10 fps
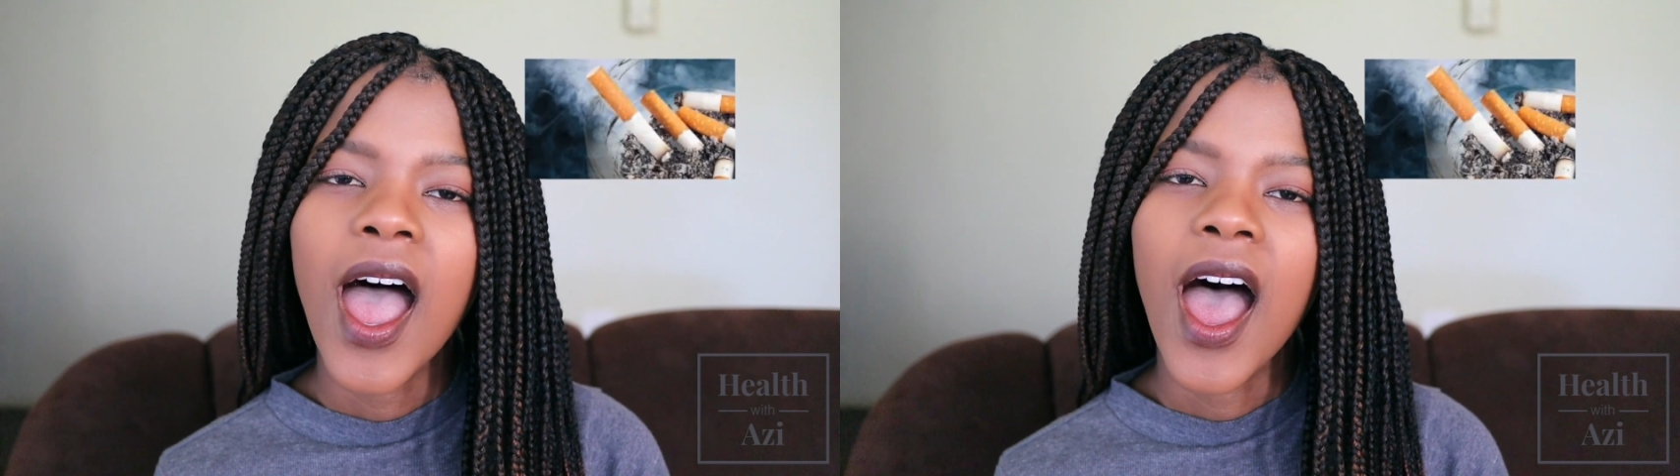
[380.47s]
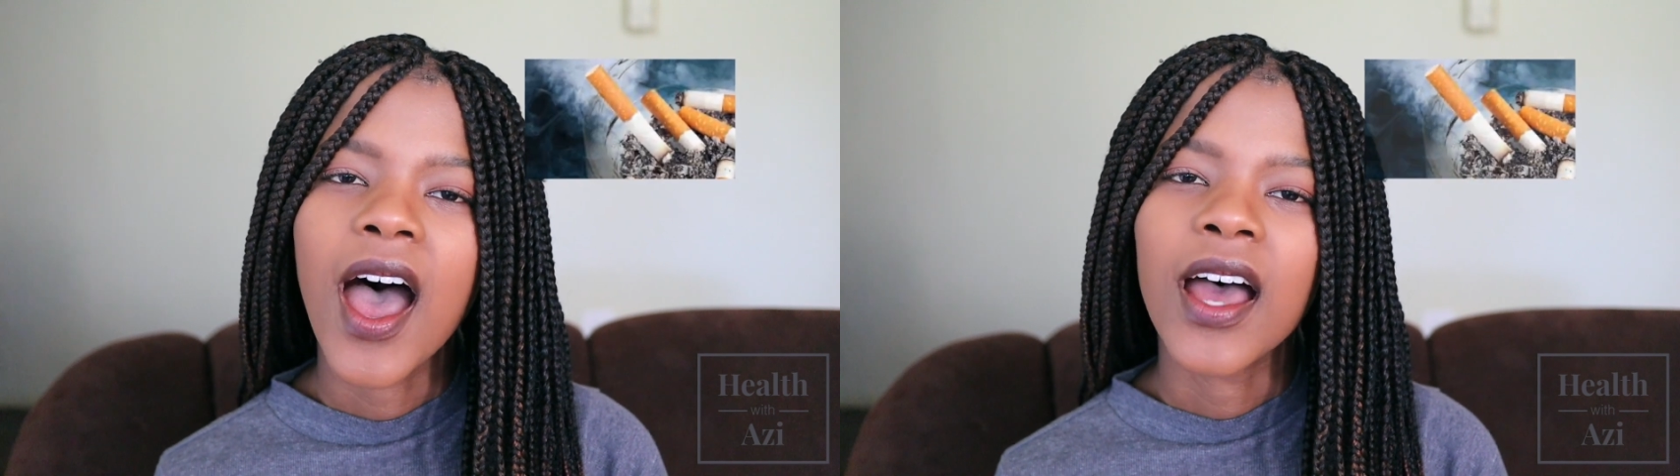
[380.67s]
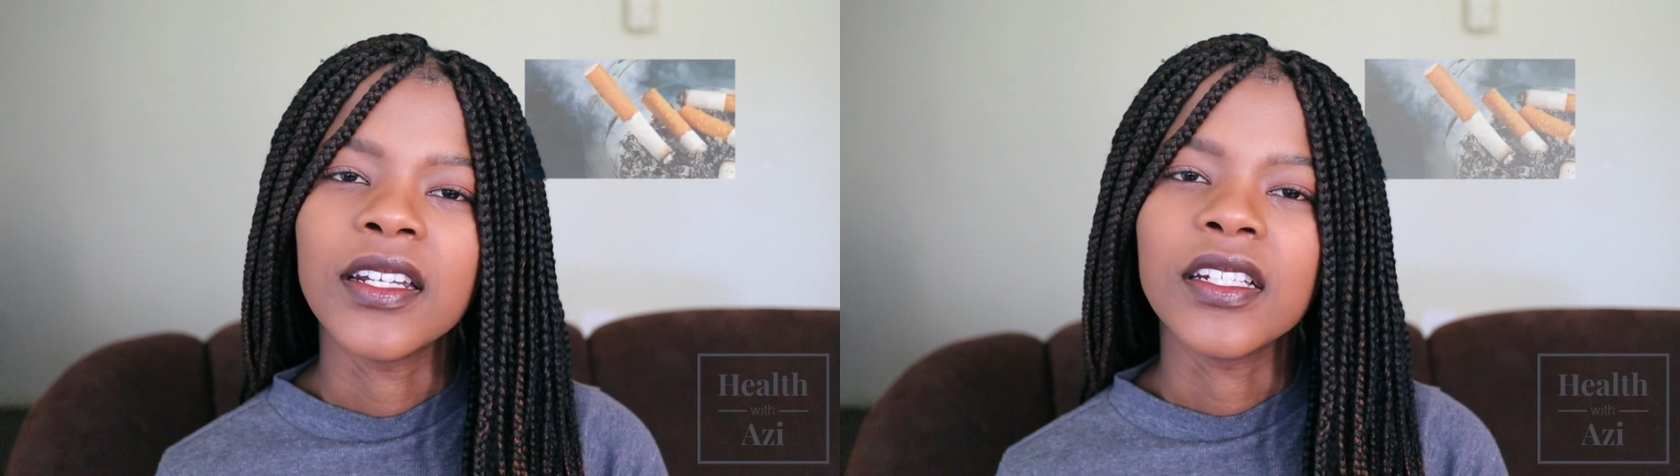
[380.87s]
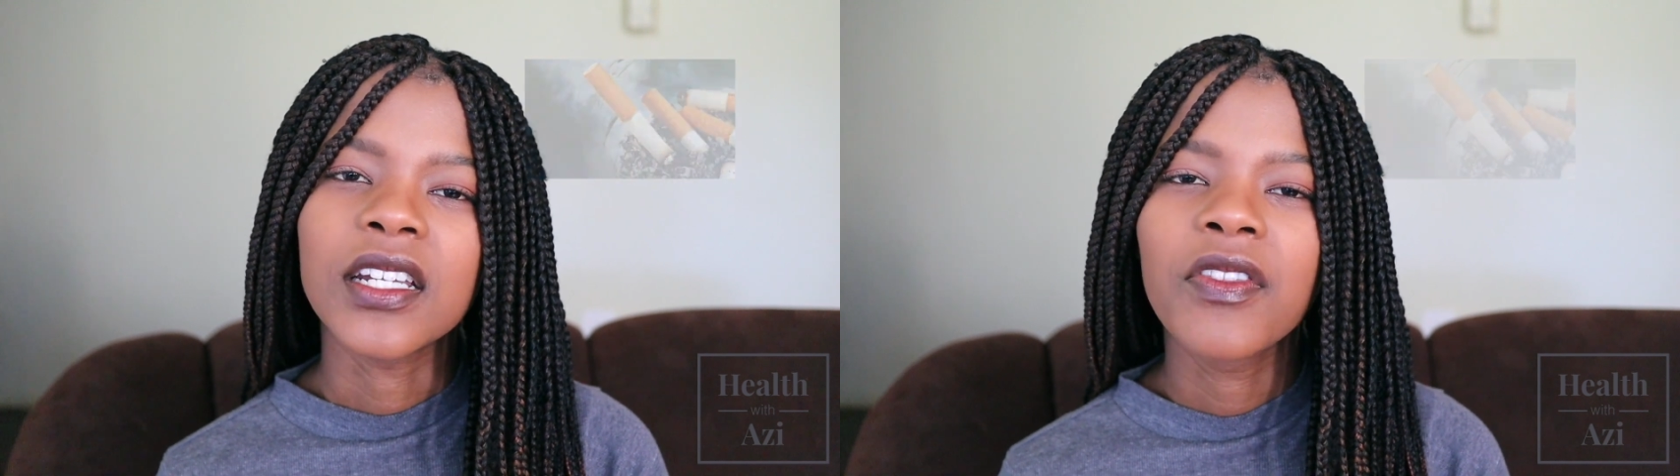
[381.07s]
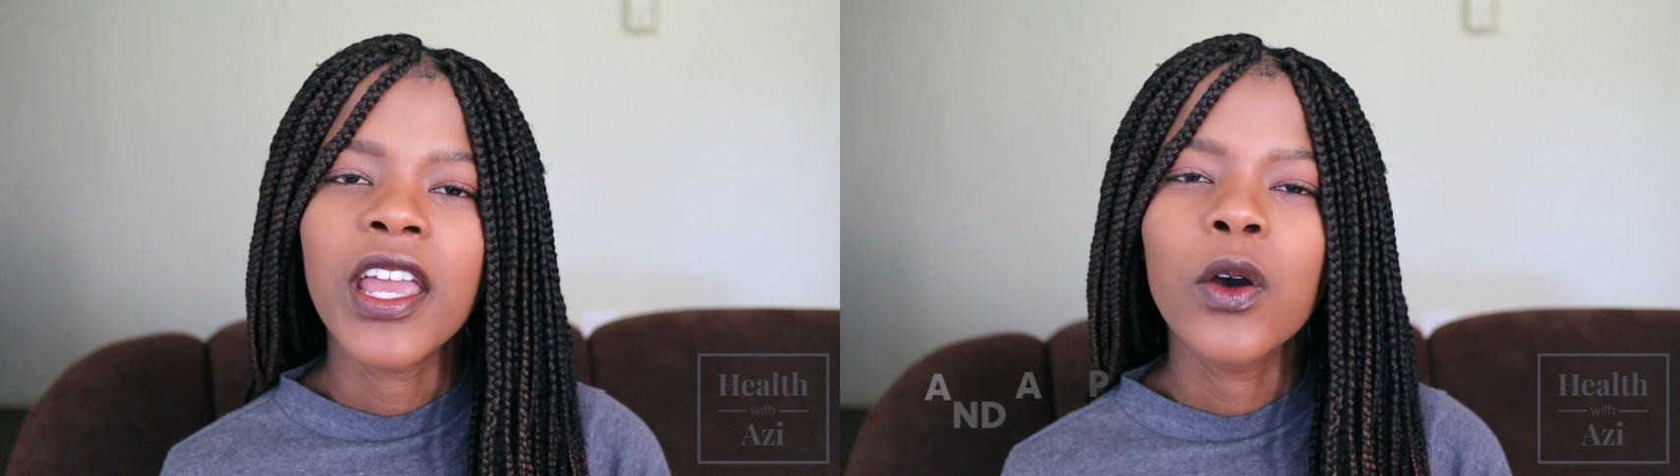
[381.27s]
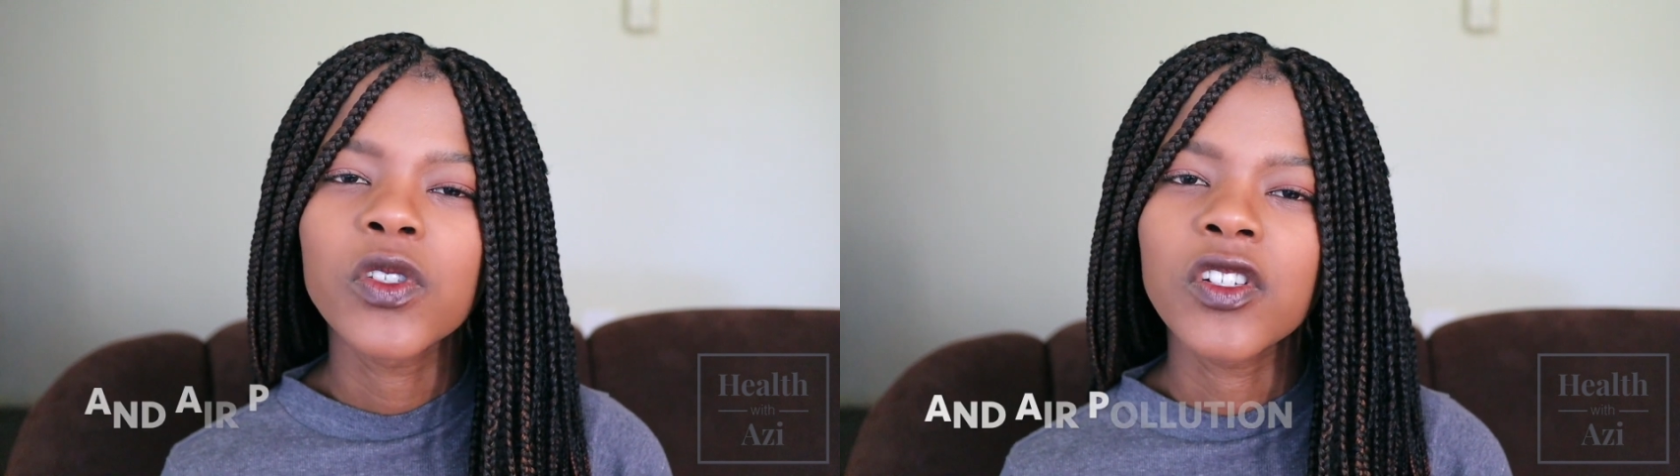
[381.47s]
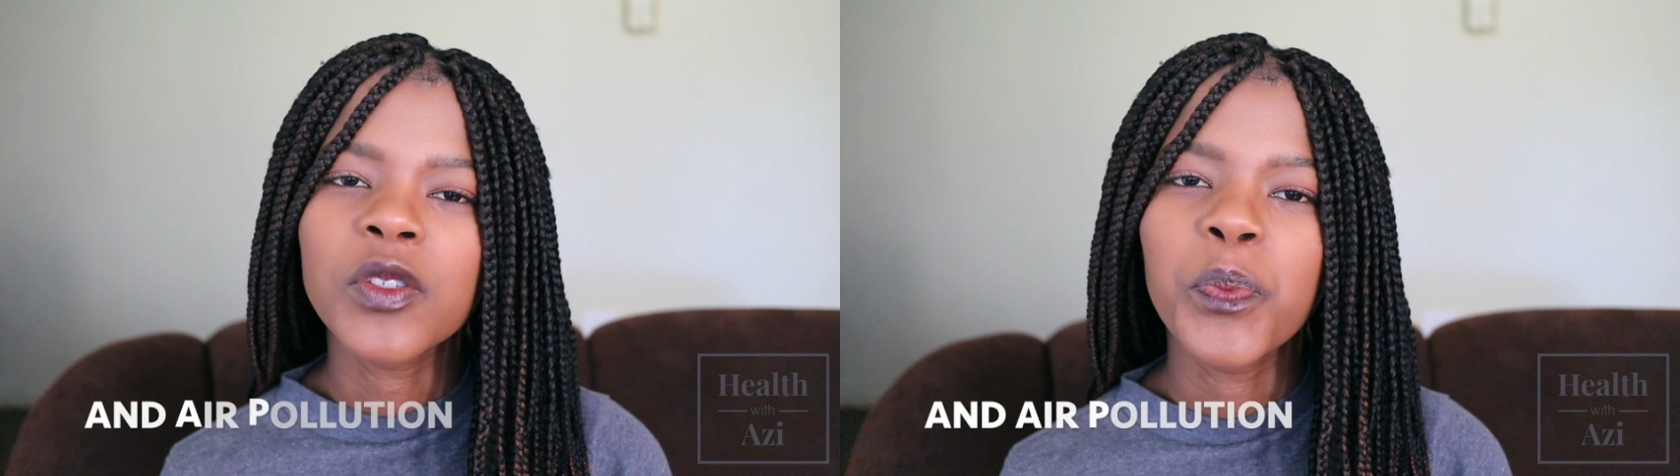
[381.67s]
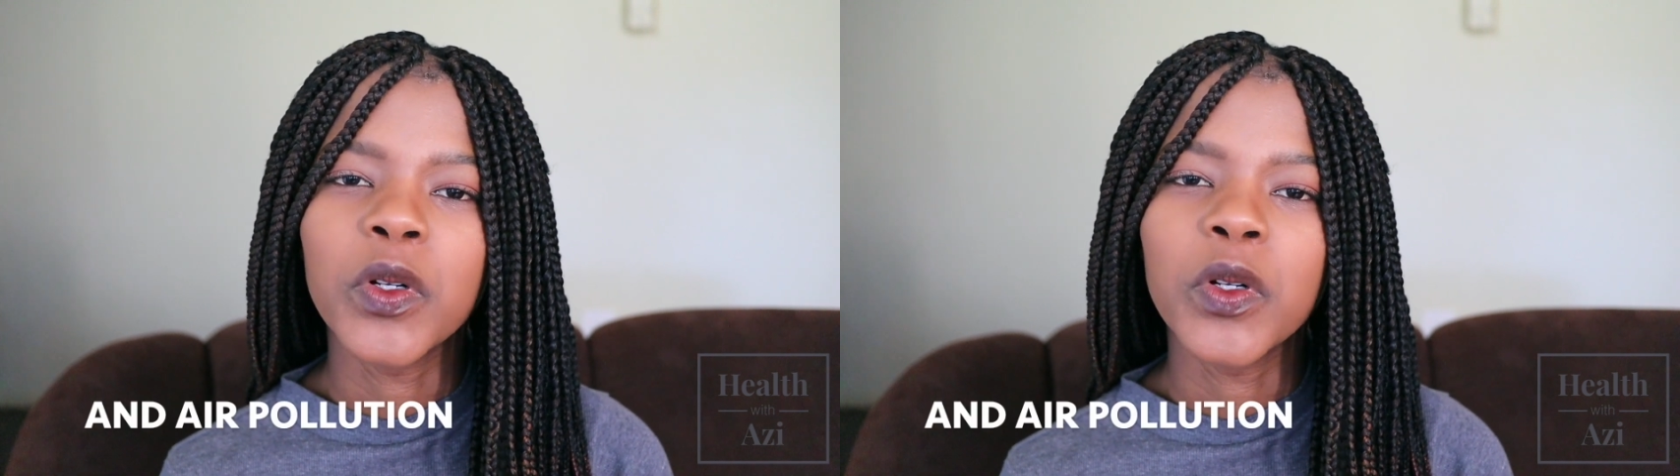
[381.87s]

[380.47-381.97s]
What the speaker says: and they also just